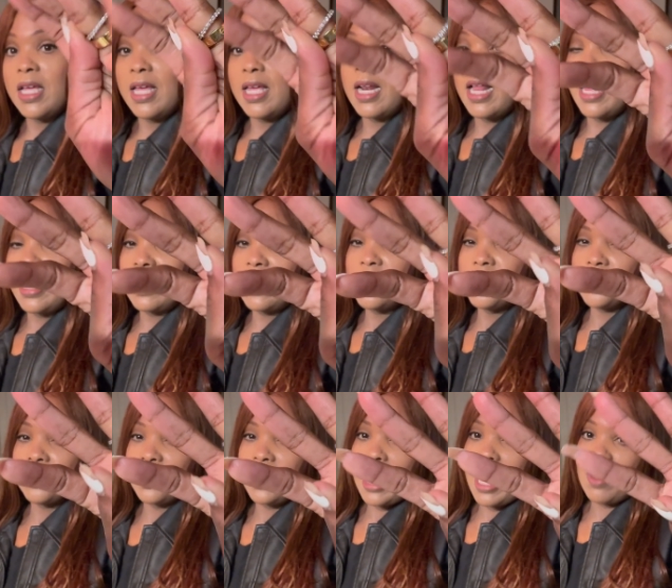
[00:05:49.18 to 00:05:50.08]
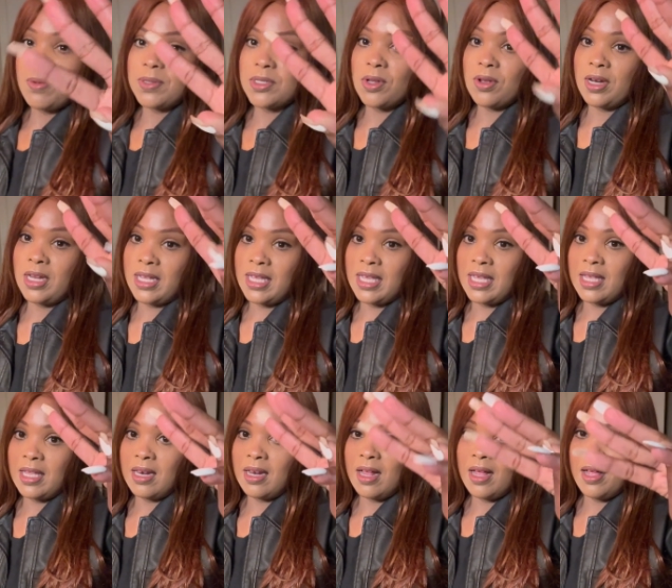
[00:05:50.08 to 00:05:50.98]
And initially I was gonna
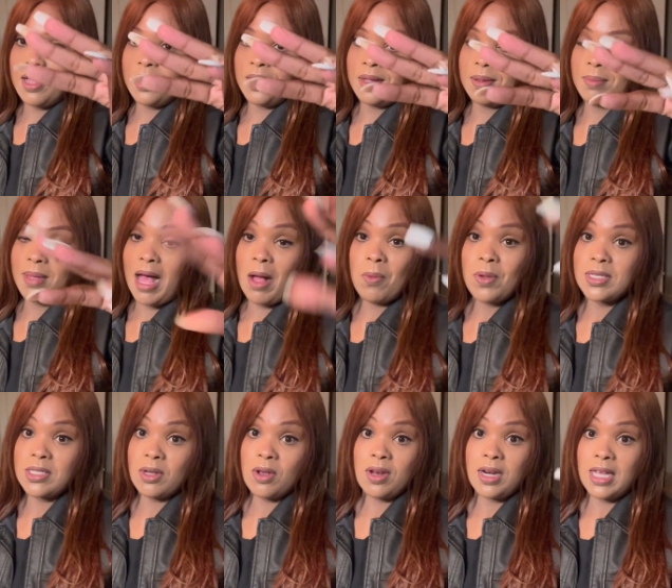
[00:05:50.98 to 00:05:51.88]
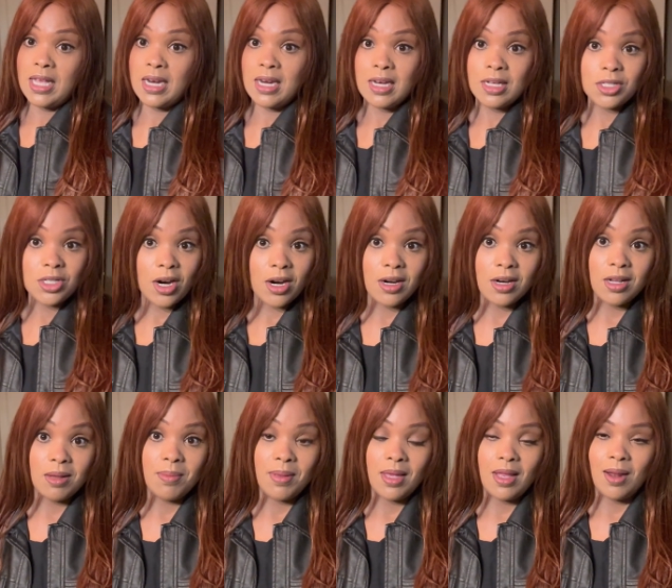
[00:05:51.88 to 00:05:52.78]
get, um, I wasn't gonna get an
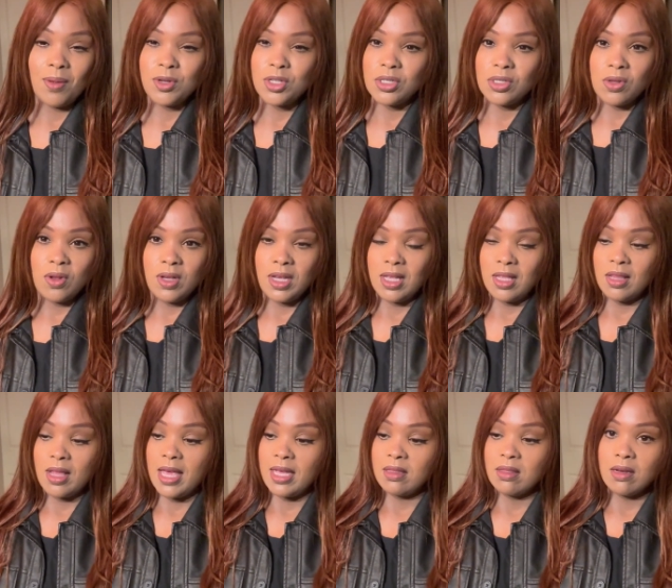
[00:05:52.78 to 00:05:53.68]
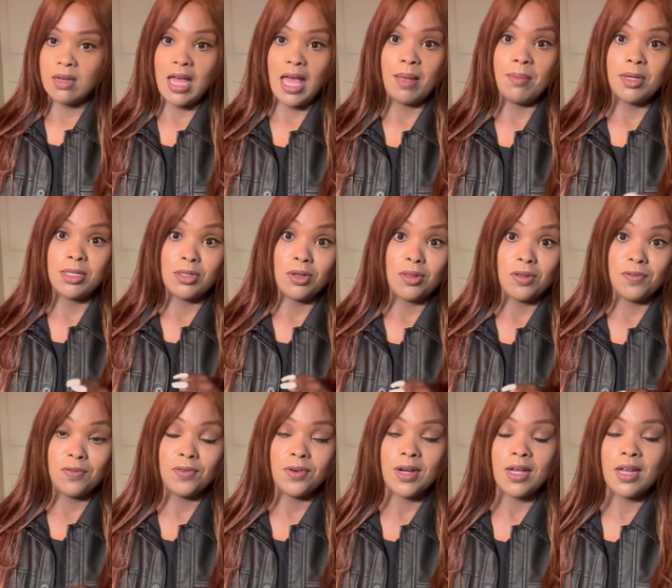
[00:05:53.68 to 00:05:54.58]
eternity band. I was just gonna get like the diamonds on the
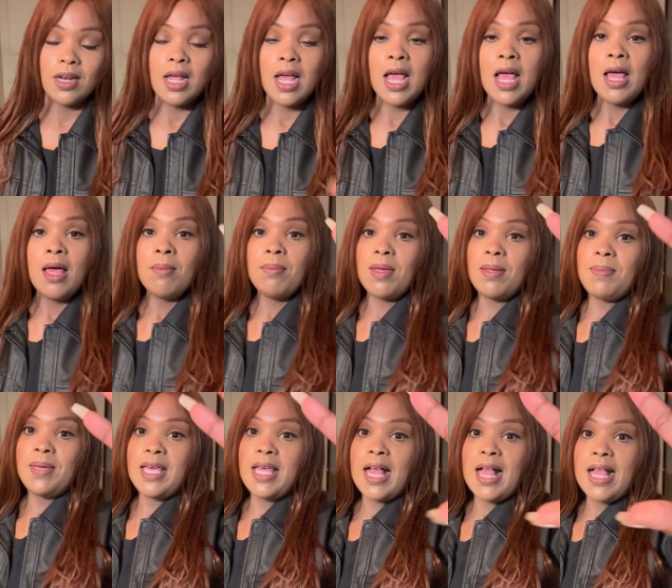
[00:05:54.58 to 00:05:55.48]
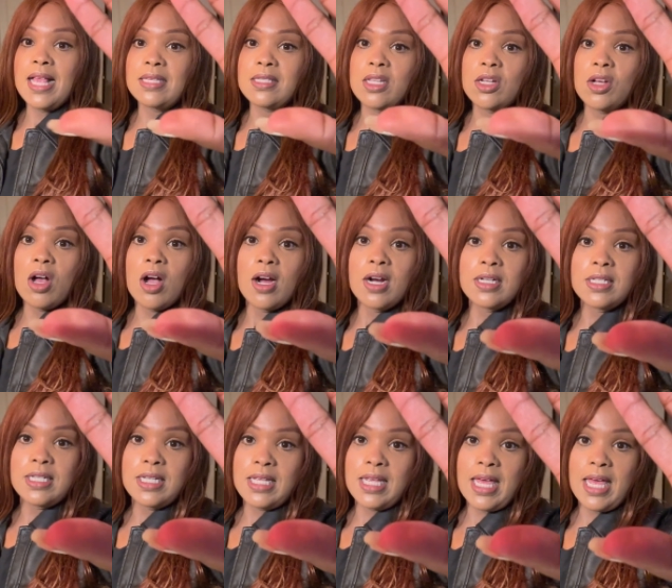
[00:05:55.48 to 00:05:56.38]
front. But because the
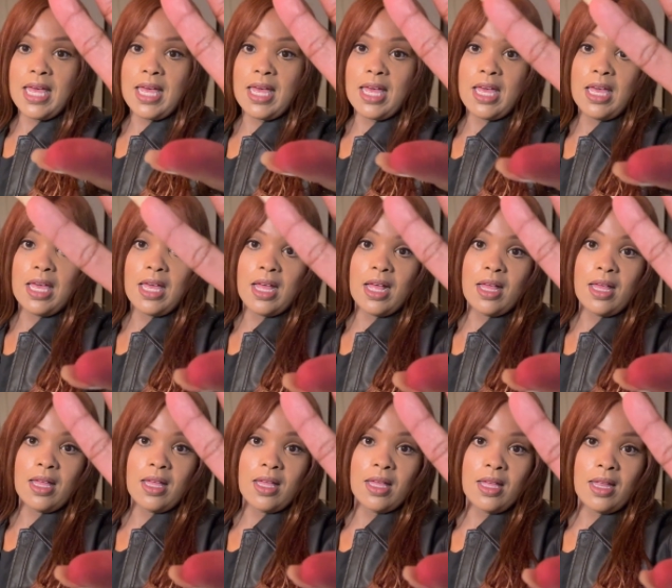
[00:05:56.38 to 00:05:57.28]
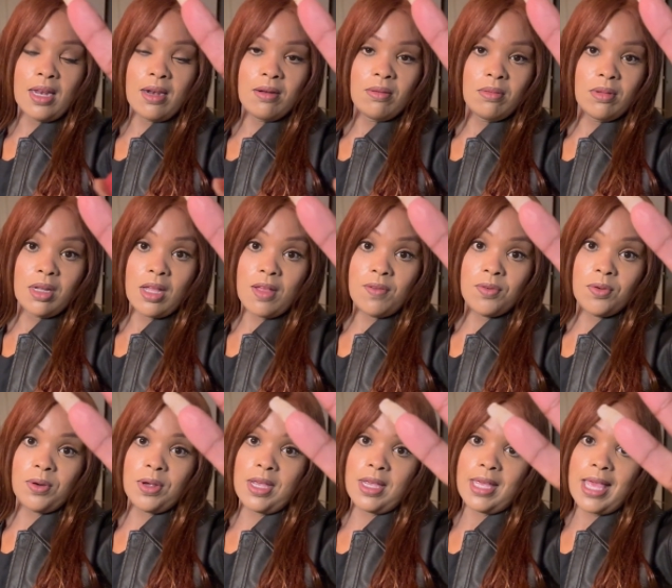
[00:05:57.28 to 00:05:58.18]
Cartier uh, love
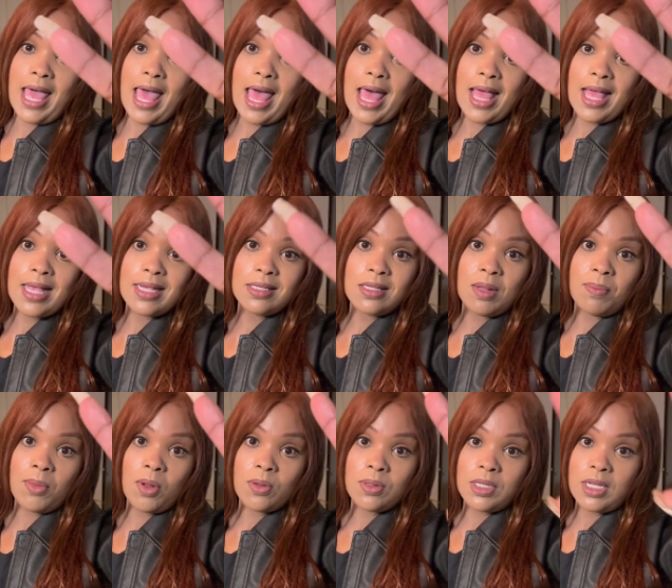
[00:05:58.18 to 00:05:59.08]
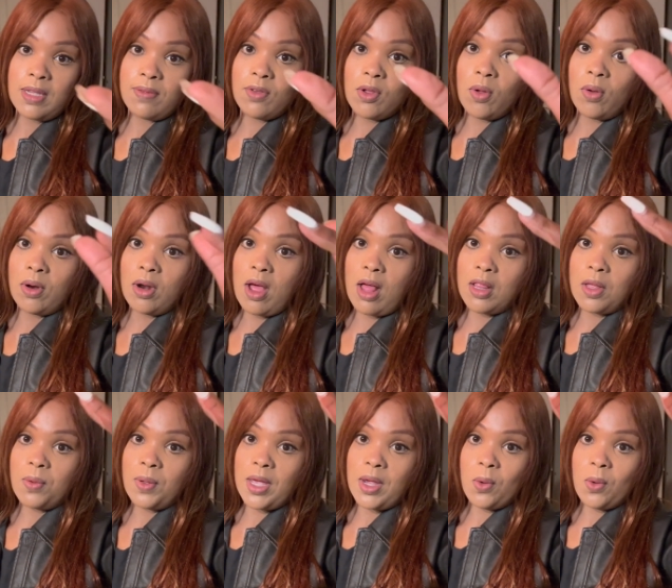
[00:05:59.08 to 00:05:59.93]
ring has the motif going all the way